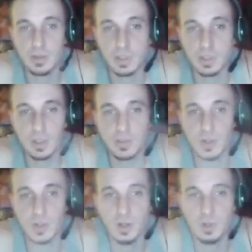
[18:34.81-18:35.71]
an
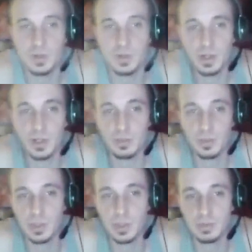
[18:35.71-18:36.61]
observation
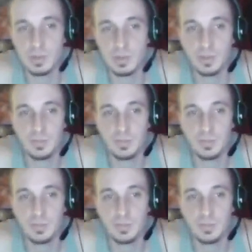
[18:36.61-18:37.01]
point, right?